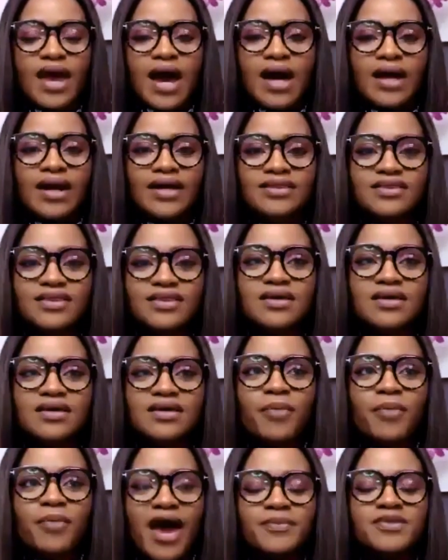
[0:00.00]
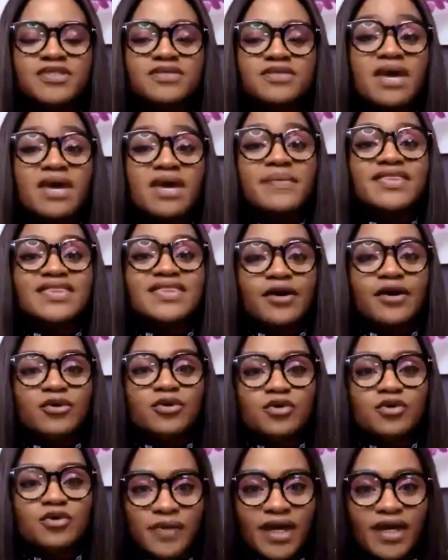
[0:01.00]
And I think perhaps maybe that could
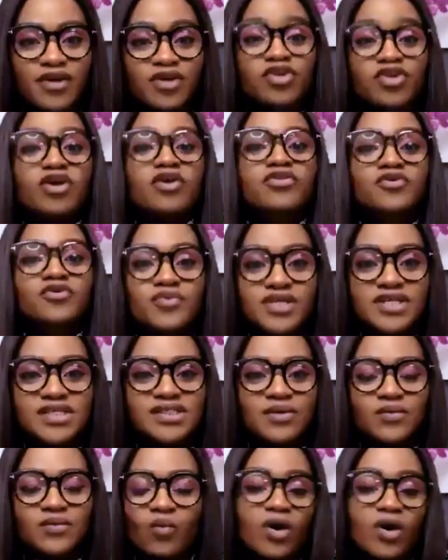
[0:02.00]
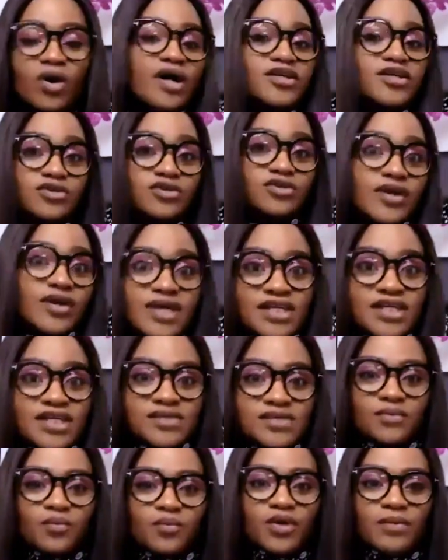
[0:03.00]
be another reason why, I guess
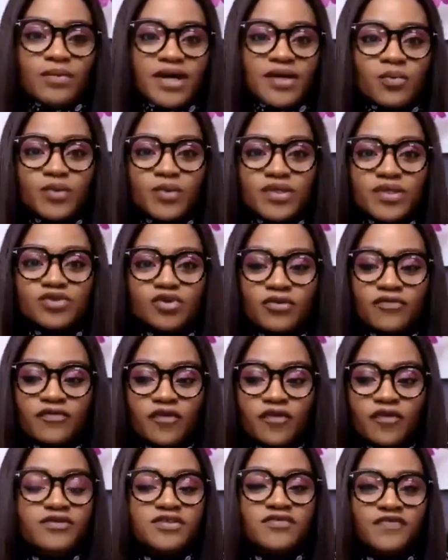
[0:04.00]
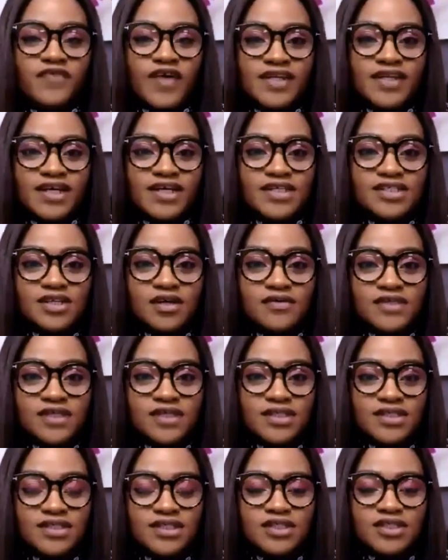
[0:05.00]
women, we sort of often find ourselves in
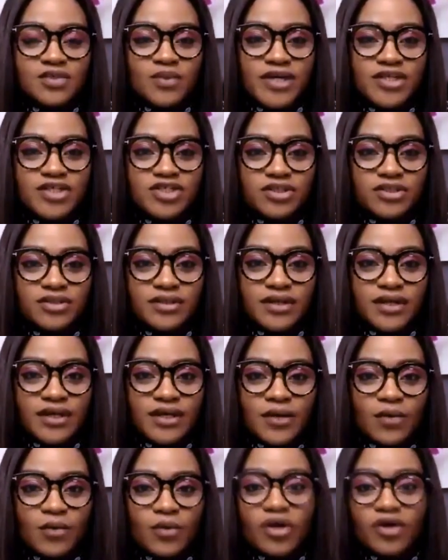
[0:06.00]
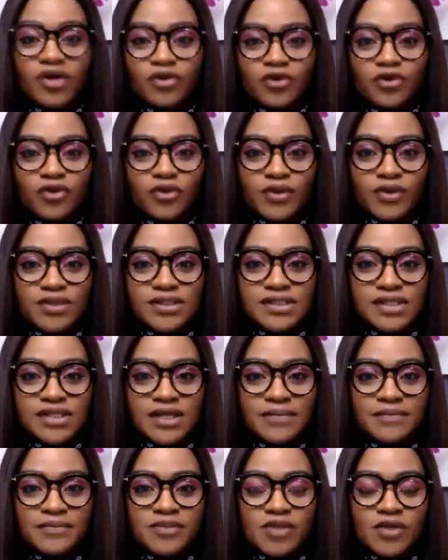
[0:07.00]
this situation. What are your thoughts,
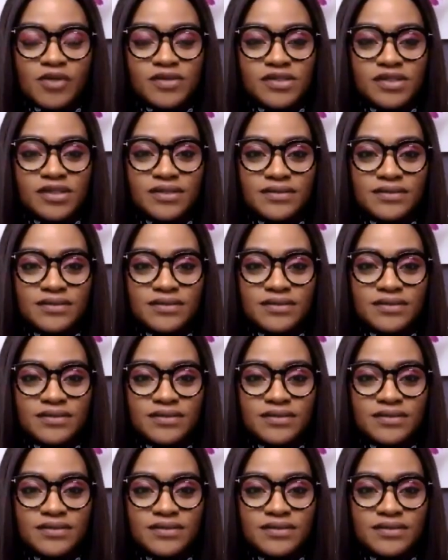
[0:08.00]
Tosin?